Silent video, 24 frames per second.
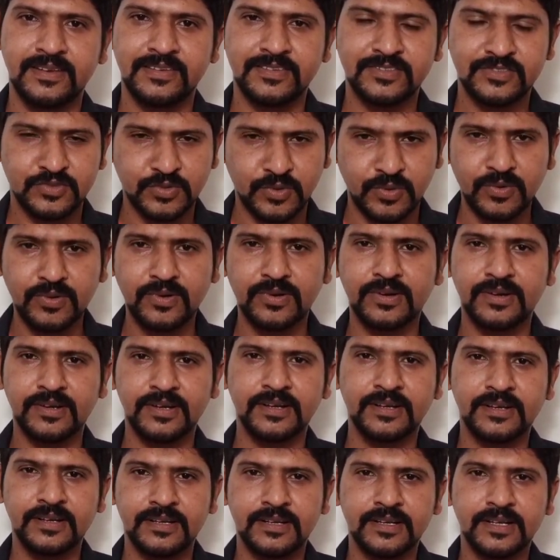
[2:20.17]
So
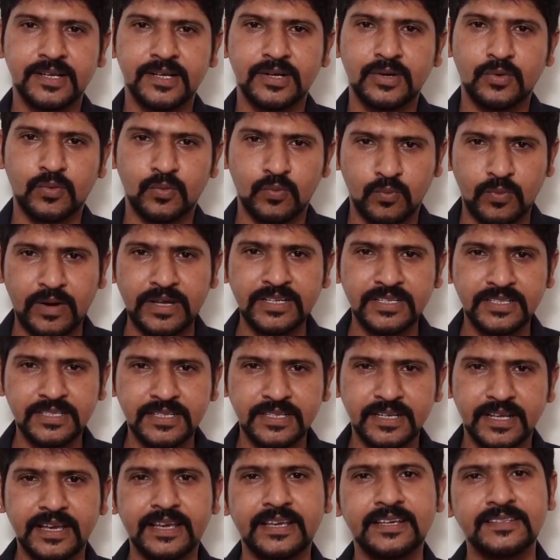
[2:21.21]

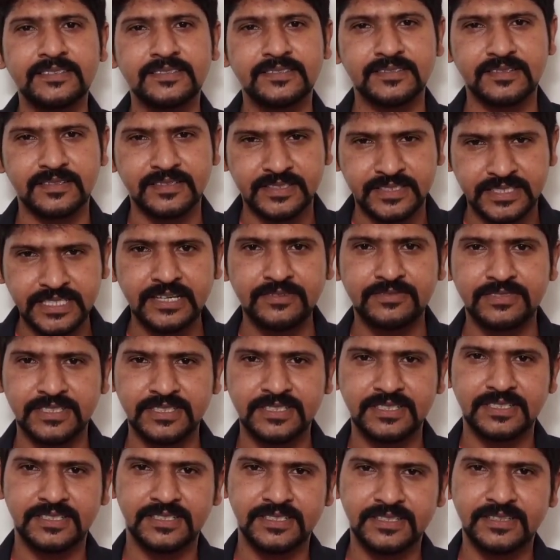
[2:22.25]
one is
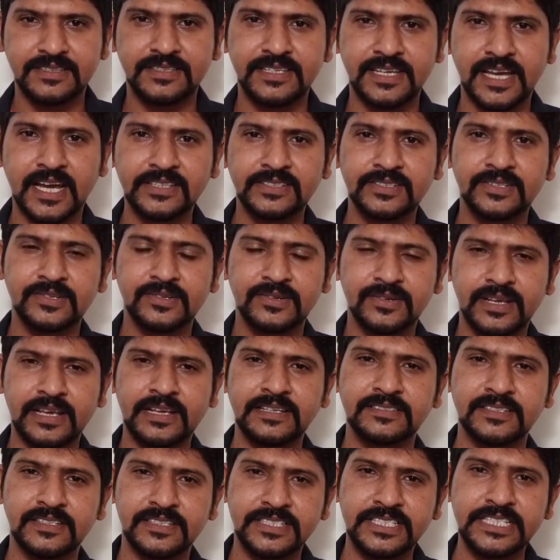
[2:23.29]
devil, the other
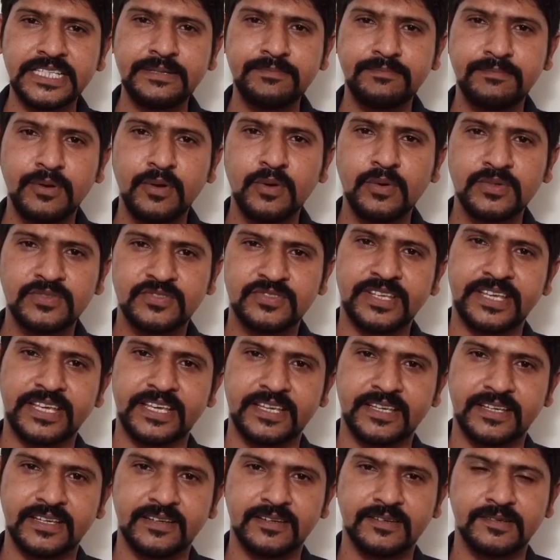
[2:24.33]
is a deep blue
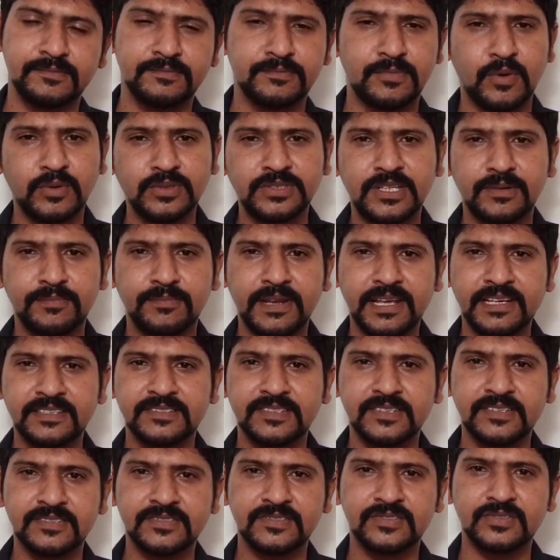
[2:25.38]
sea. Both the
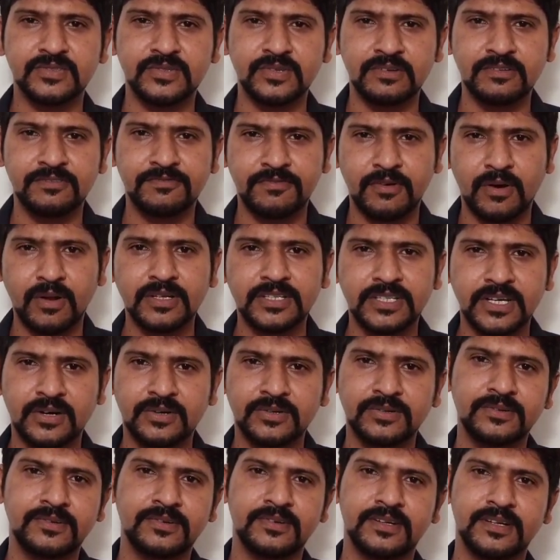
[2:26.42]
places you will fall
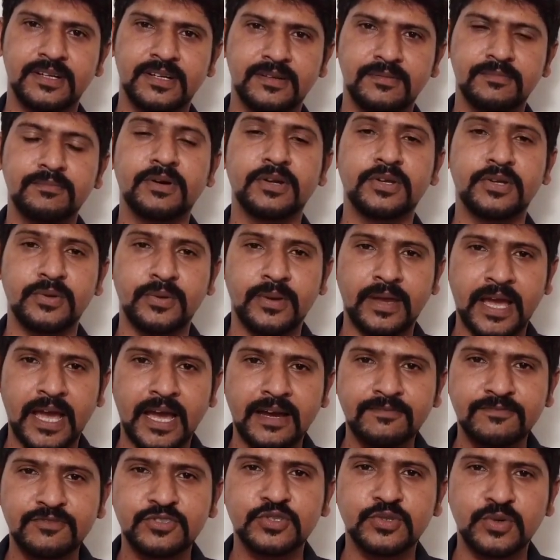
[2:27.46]
down, but you
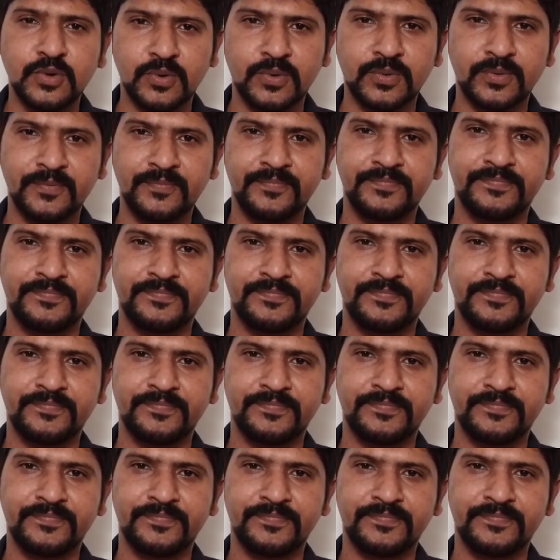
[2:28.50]
have to go.